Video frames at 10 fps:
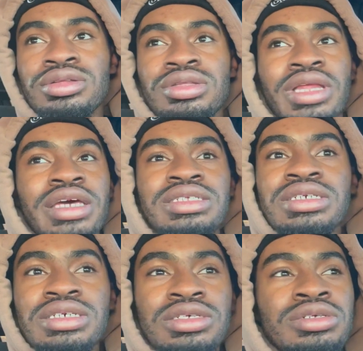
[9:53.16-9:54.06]

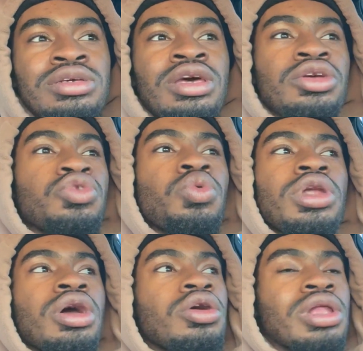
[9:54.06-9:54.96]
19, you want
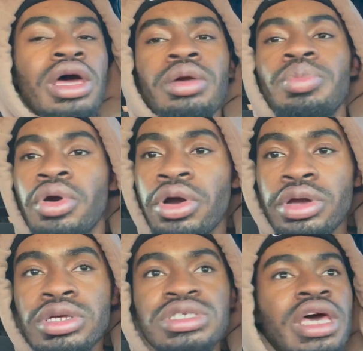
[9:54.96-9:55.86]
to go to like
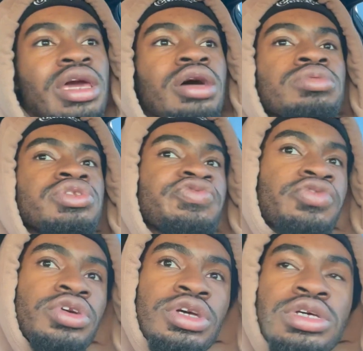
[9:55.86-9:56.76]
parties, hang out with your
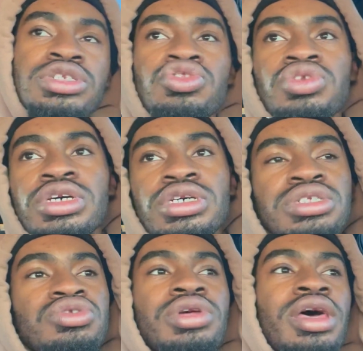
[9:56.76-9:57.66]
friends, do this,
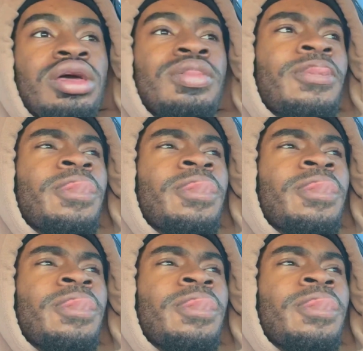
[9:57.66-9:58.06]
do that.